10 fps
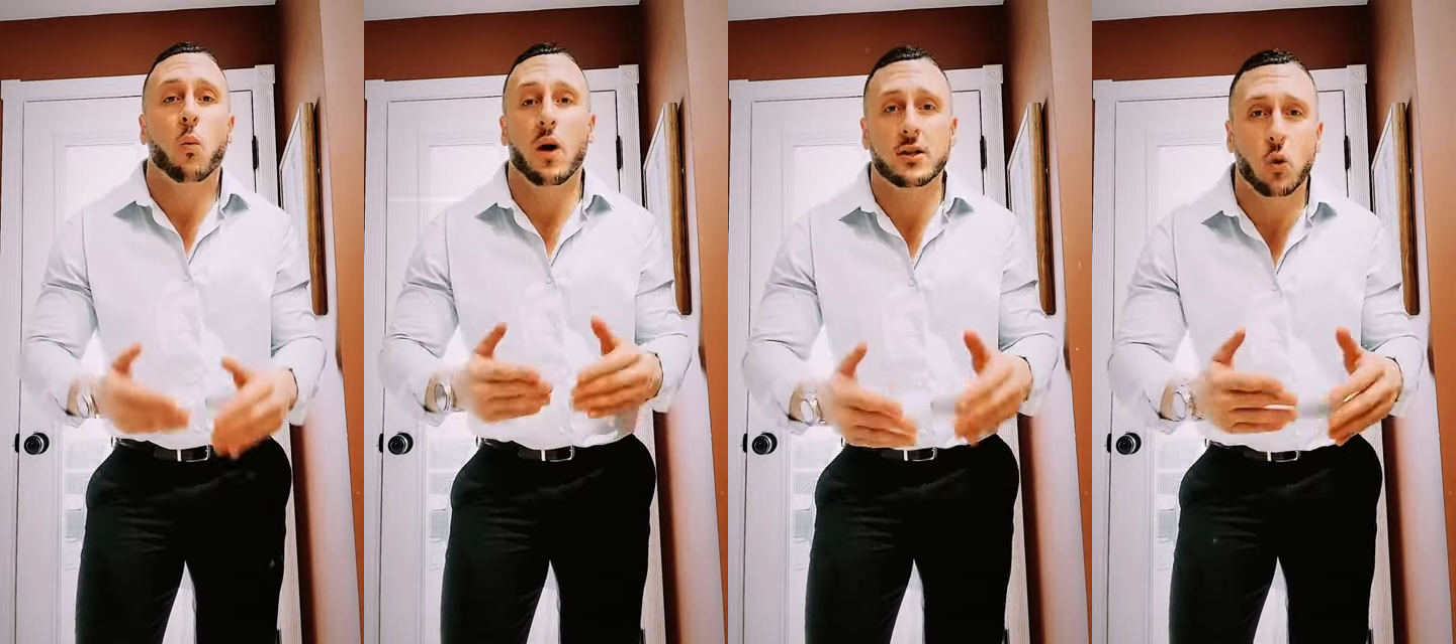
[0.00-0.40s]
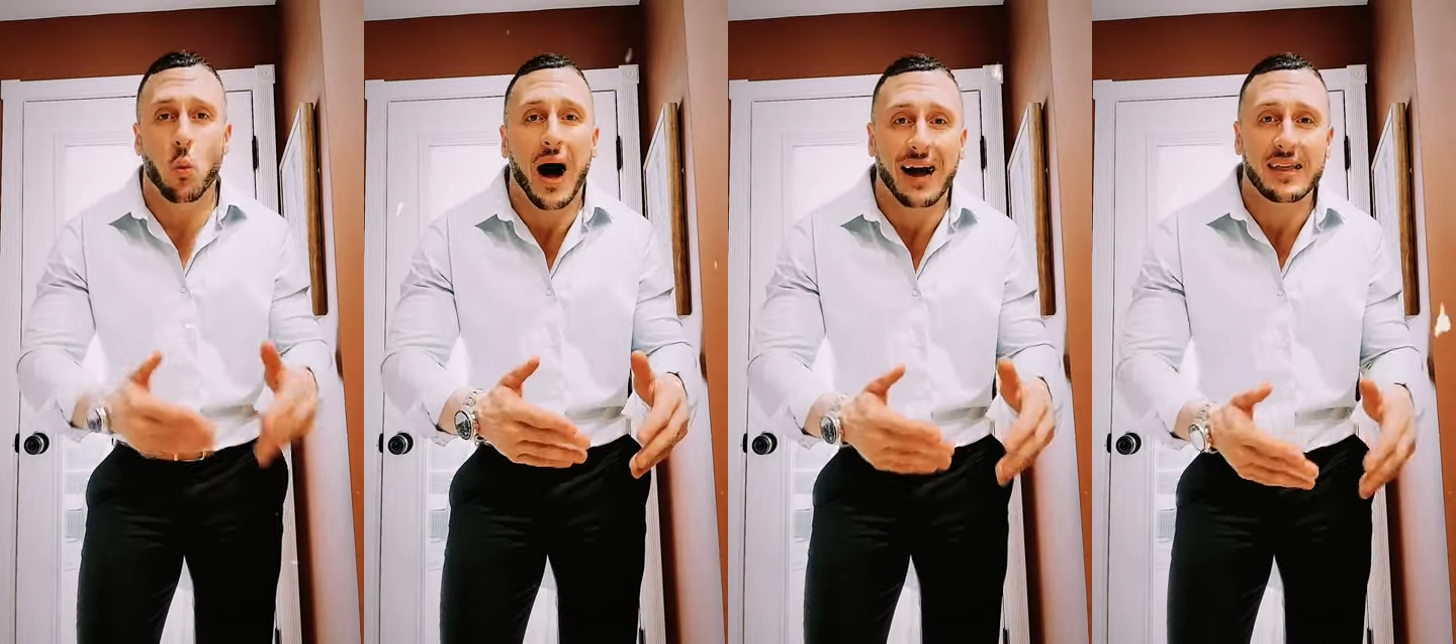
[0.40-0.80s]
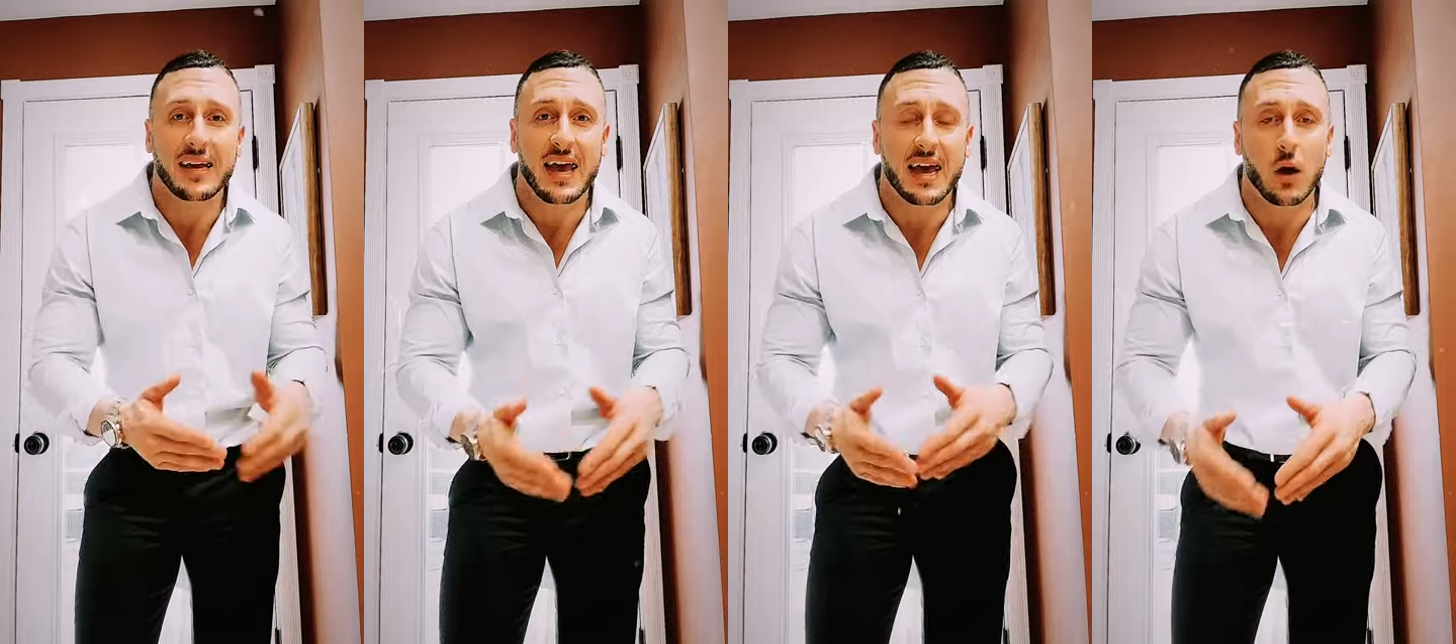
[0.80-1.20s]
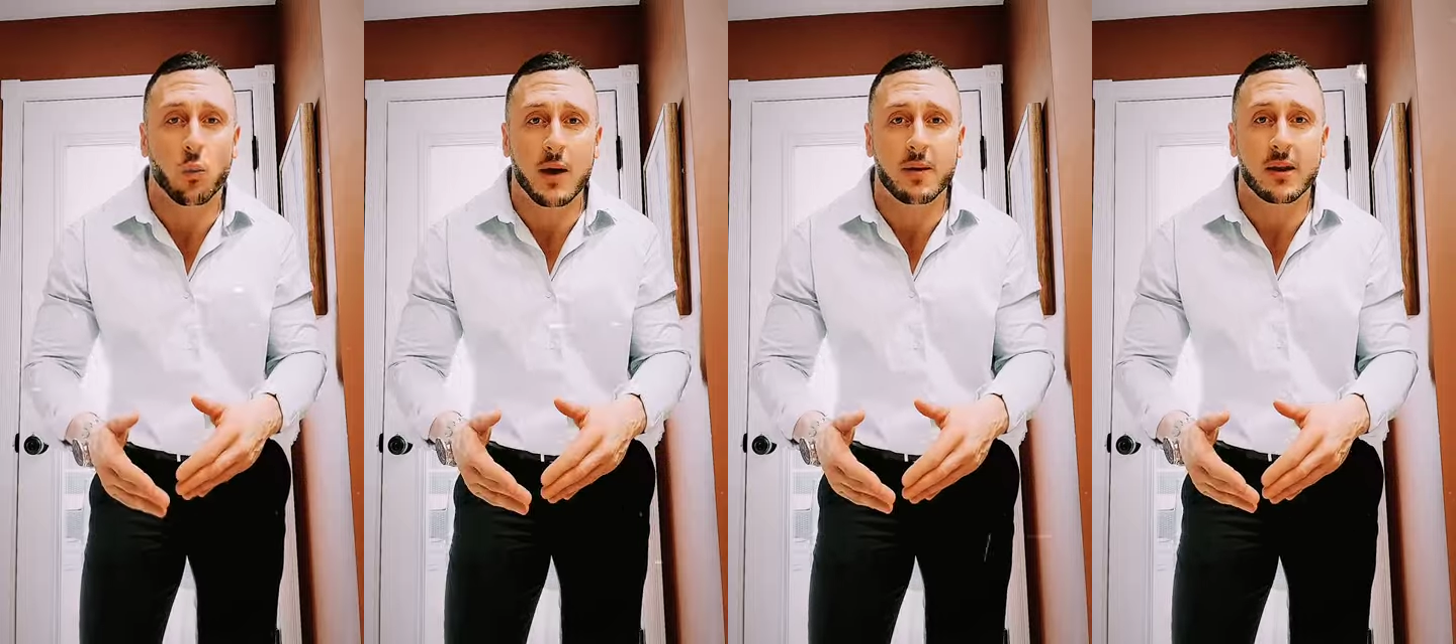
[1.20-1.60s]
wonder why they can't
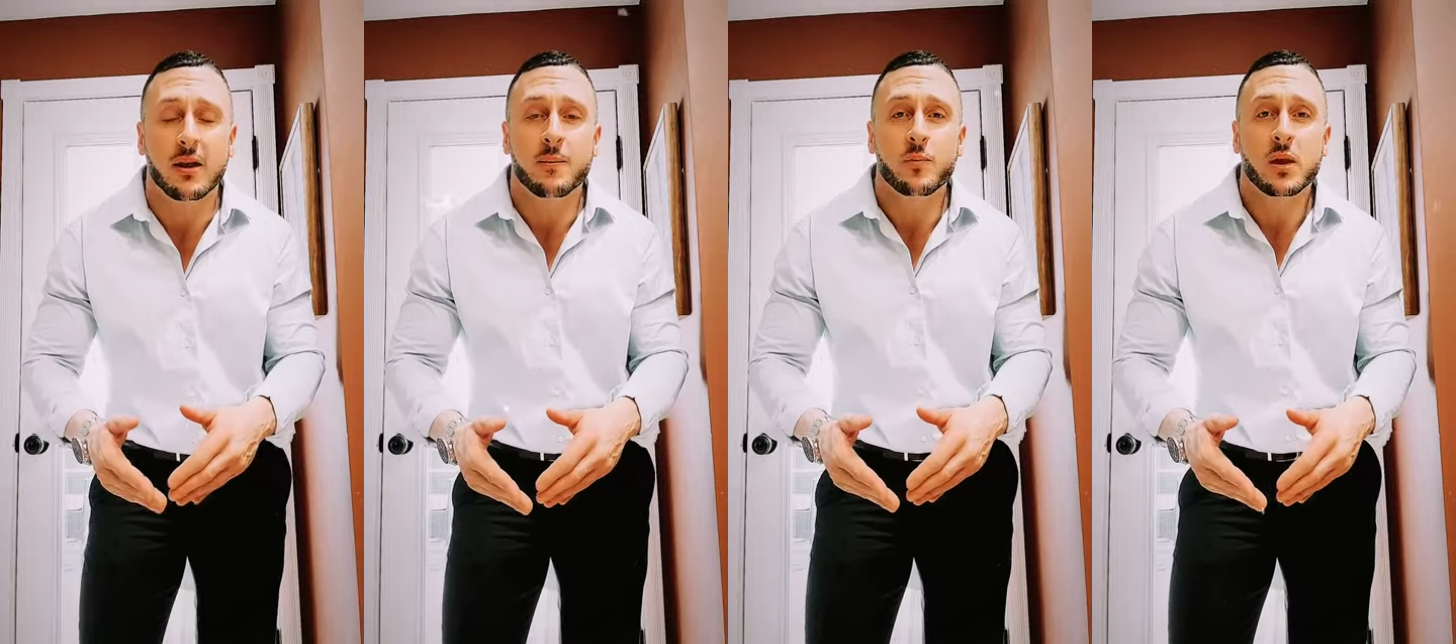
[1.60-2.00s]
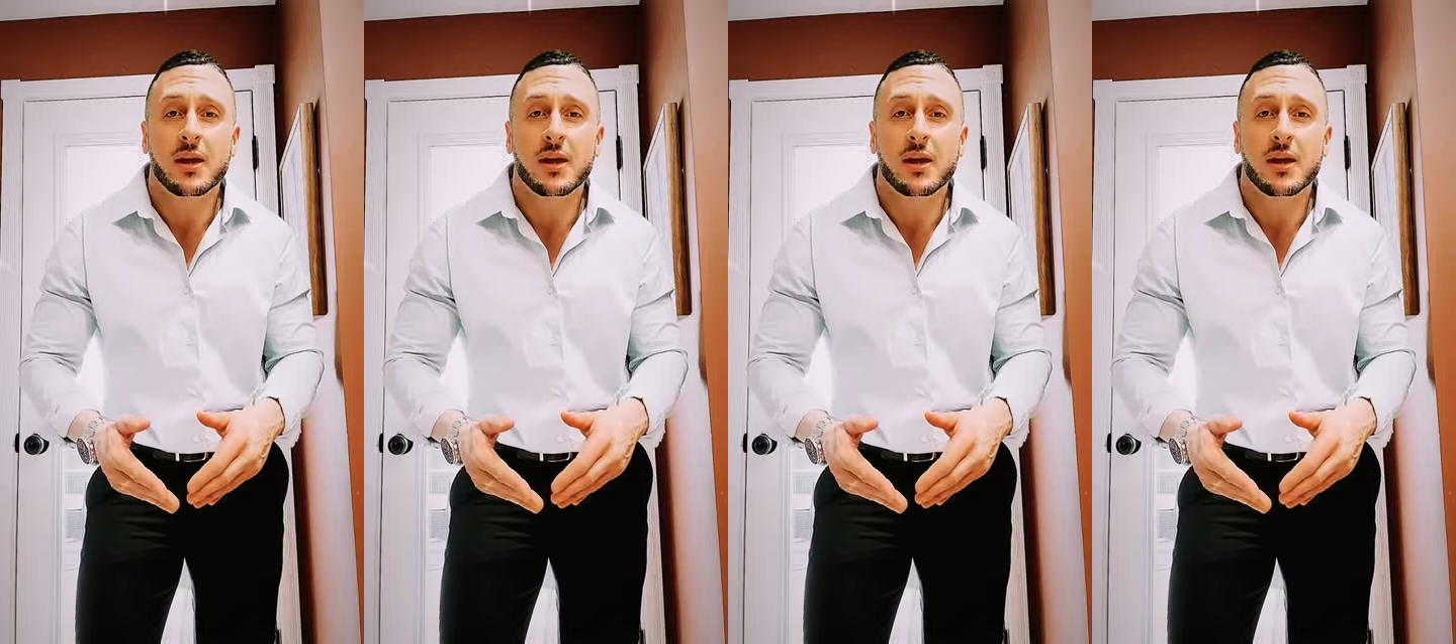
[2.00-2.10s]
get women.